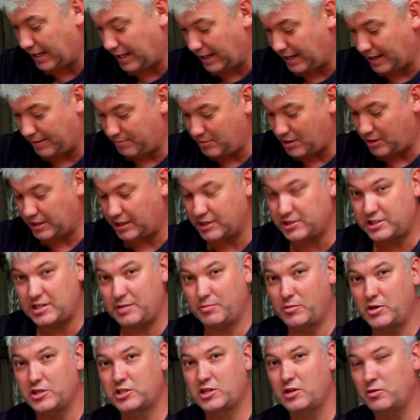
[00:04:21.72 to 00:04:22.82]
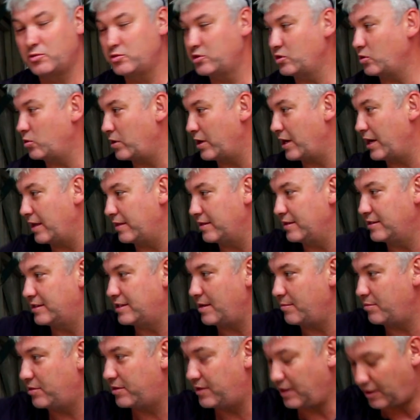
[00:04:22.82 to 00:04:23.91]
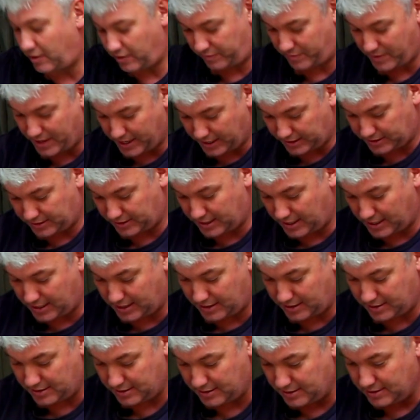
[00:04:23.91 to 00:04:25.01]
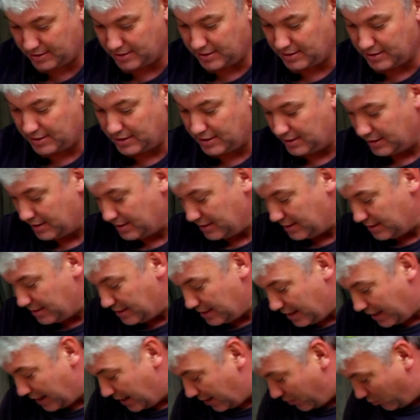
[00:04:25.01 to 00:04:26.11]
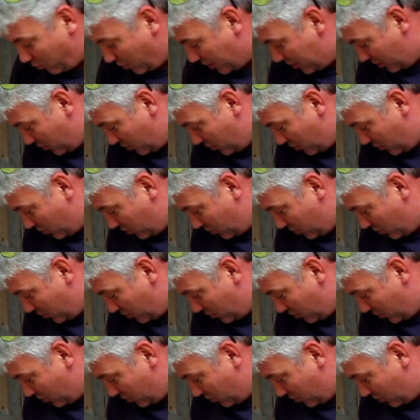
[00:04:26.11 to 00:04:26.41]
am now going to set my skill saw at the depth that I've marked there. When